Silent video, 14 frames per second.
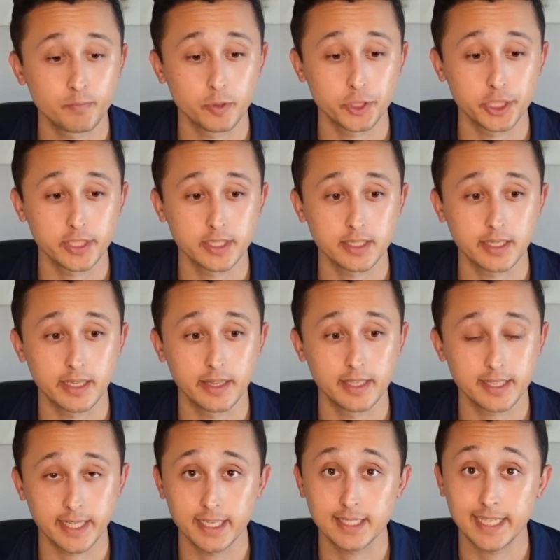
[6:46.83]
which is in
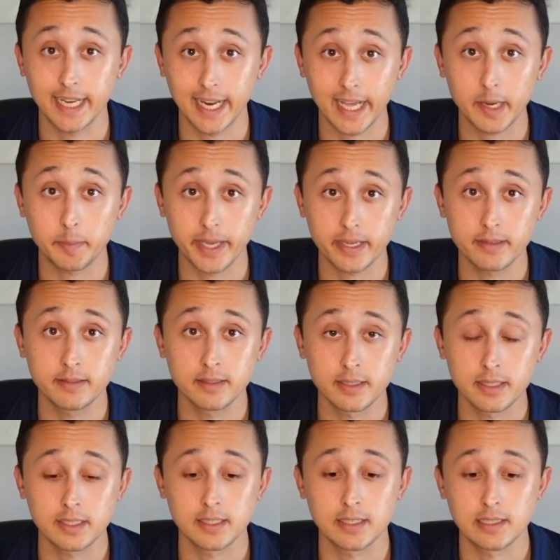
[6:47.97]
this case, get out of bed.
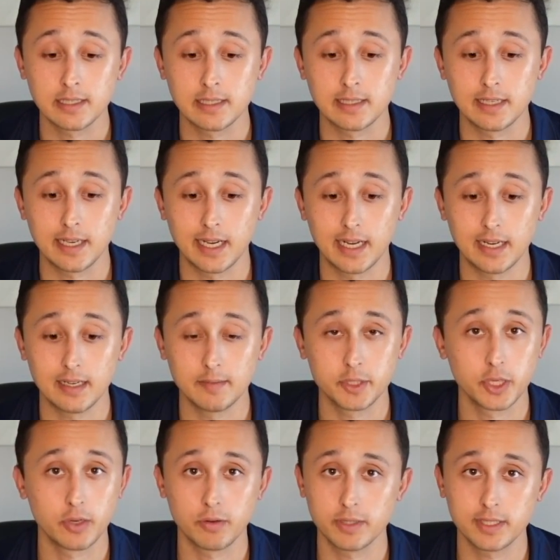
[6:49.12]
Um,
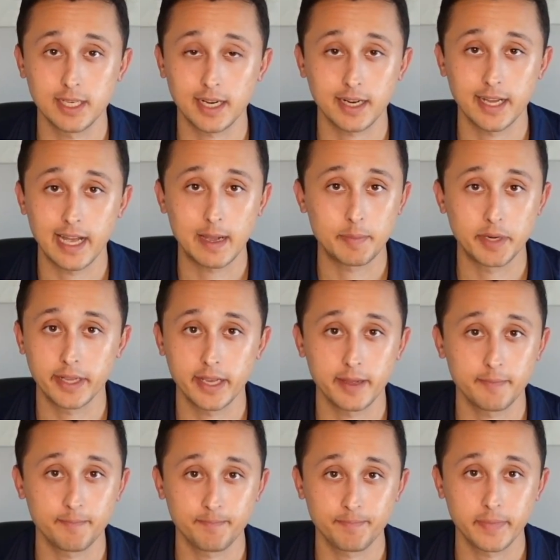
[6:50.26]
so it's not gonna happen again.